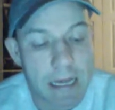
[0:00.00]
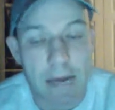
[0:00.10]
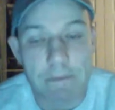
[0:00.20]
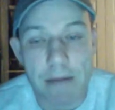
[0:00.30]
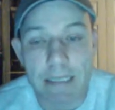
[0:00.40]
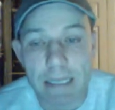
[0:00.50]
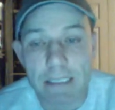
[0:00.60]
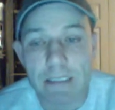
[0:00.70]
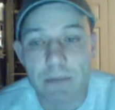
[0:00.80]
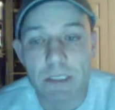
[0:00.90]
And my
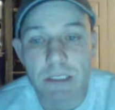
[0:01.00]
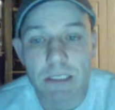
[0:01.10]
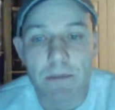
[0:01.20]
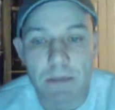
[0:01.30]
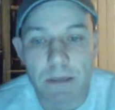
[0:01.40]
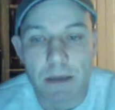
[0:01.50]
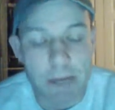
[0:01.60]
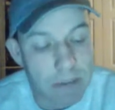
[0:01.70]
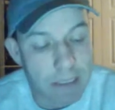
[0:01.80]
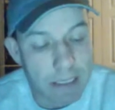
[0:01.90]
next subject is
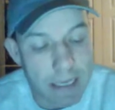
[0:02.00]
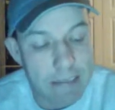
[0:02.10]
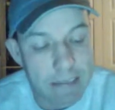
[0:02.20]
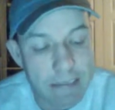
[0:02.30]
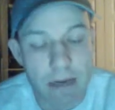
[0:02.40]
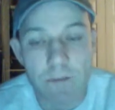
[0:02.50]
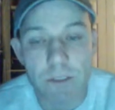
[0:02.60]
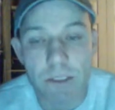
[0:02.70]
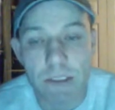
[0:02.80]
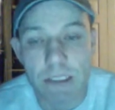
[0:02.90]
about the classic
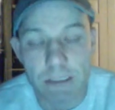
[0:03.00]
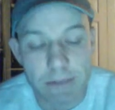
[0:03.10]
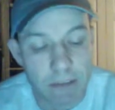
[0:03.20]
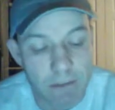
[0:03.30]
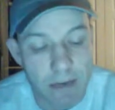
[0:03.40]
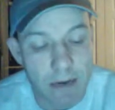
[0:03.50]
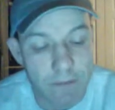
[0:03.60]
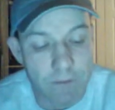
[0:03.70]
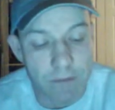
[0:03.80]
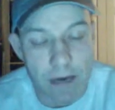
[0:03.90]
television series The
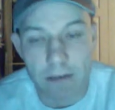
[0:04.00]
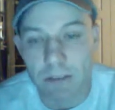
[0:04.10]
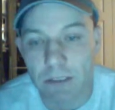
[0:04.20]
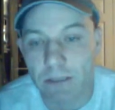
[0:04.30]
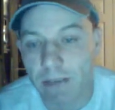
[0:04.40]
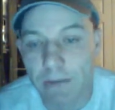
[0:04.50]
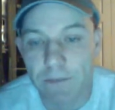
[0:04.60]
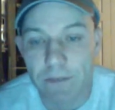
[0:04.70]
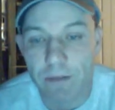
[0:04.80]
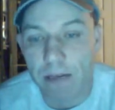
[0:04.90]
Rockford Files. The
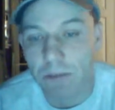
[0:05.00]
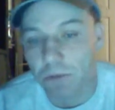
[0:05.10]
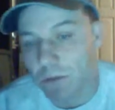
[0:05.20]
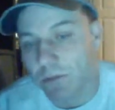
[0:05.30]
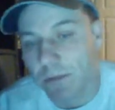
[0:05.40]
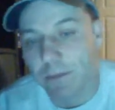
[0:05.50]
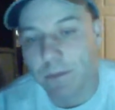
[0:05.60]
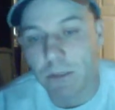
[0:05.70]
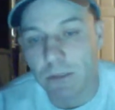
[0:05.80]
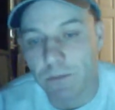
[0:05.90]
Rockford Files was one of the
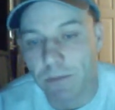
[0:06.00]
most